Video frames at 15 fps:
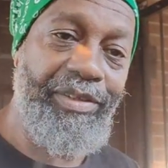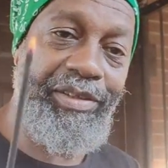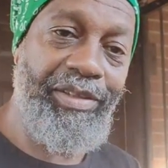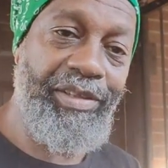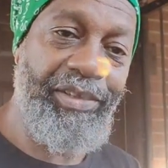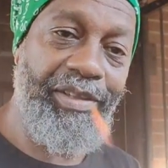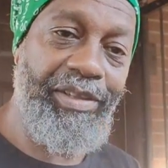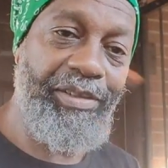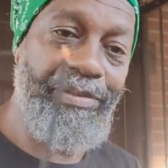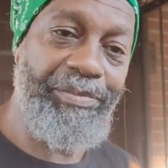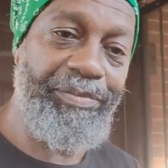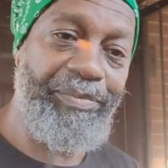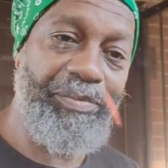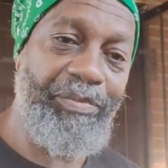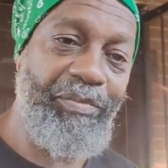Like that.
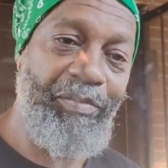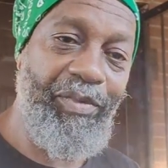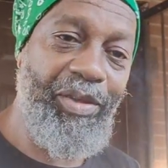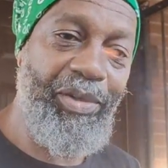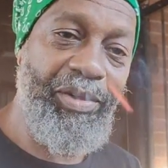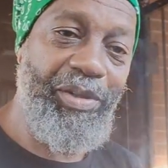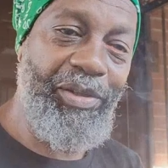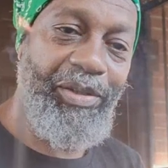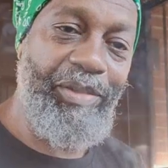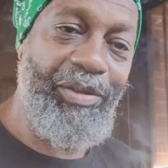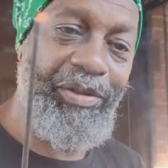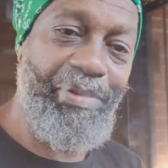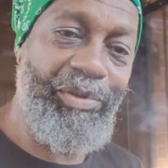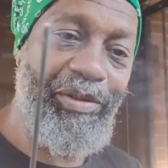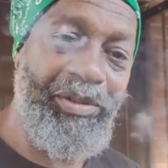
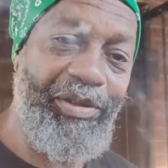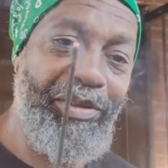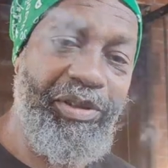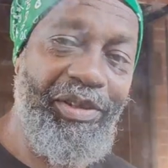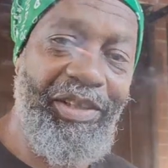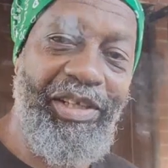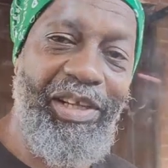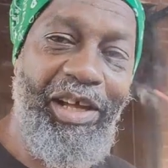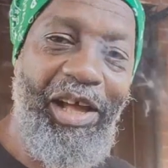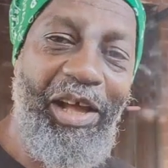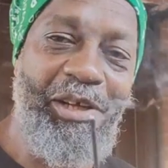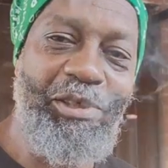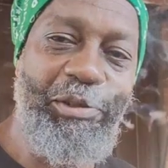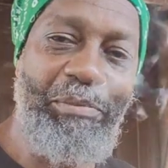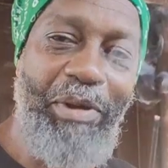Or
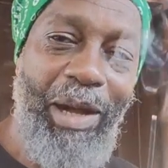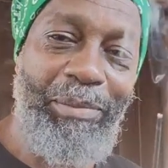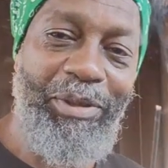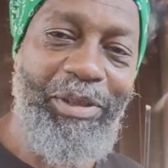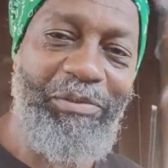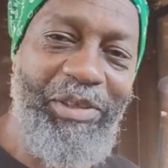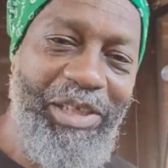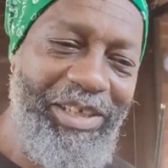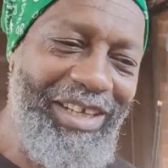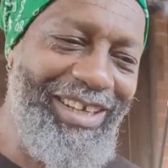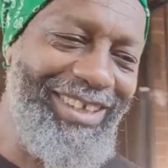ain't your papa green?